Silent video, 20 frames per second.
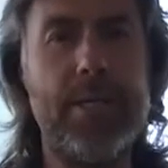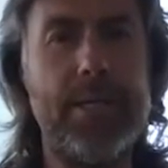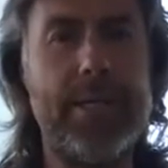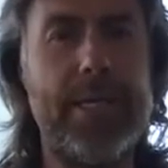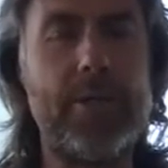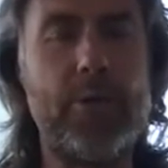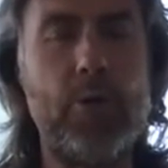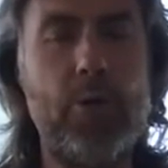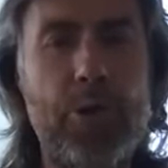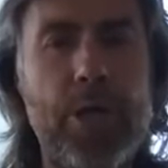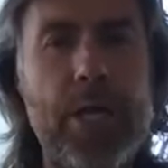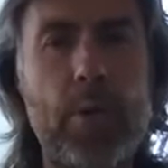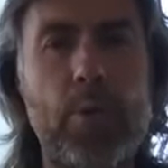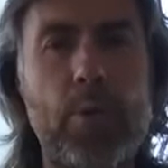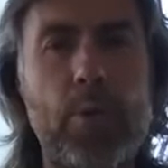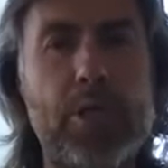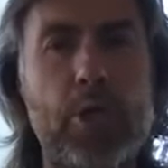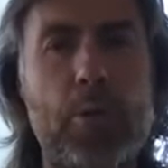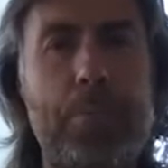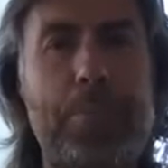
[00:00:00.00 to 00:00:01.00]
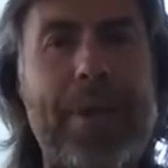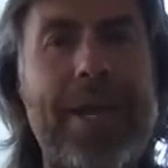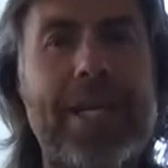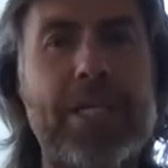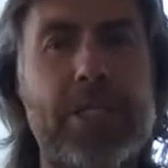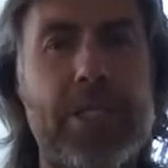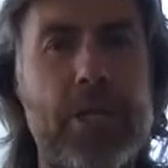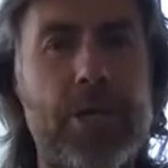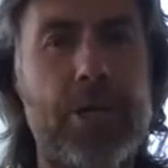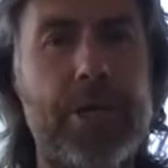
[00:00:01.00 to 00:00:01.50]
that you think was your
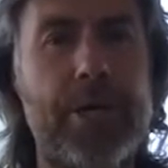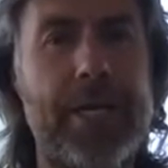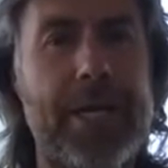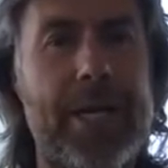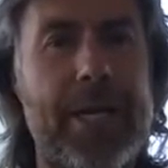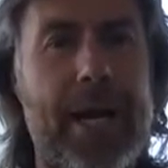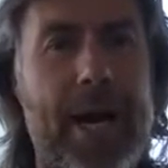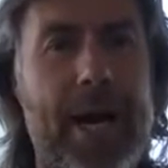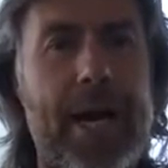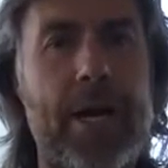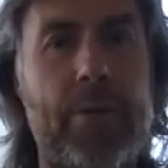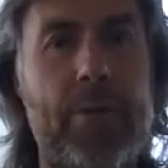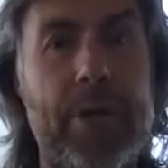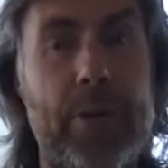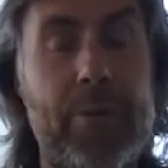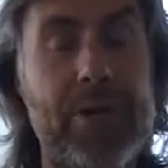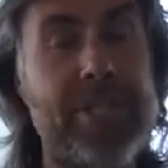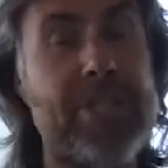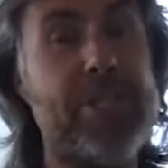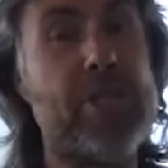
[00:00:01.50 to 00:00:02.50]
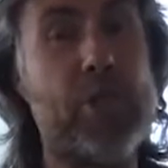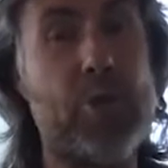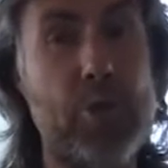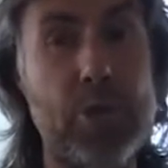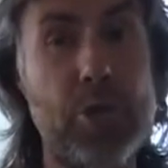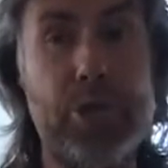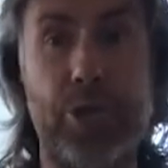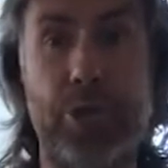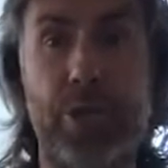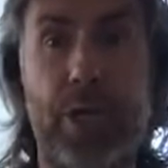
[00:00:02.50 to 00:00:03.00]
biggest learning in hiring, which is
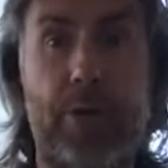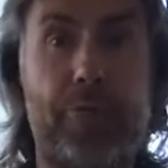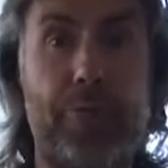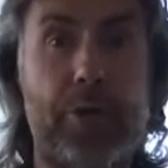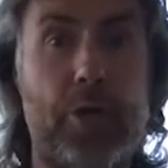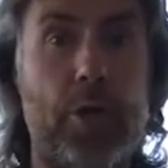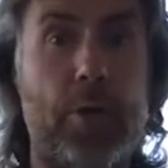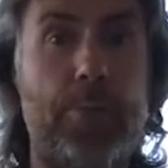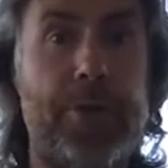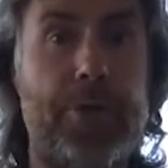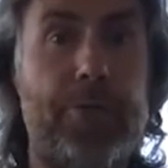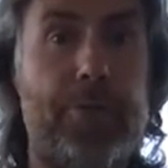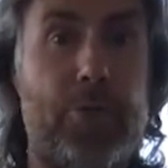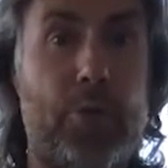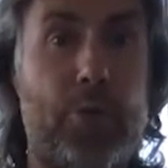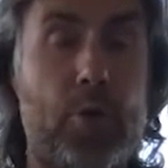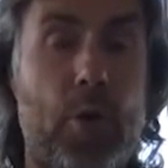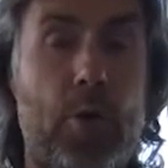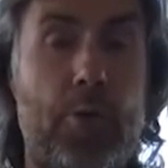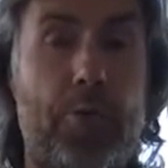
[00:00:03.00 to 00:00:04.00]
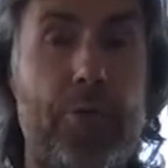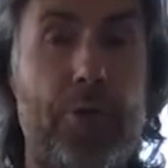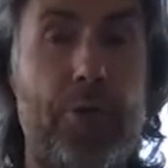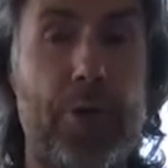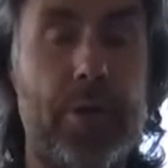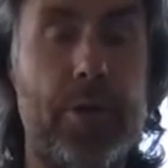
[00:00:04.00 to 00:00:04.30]
crucial now for the company to grow further?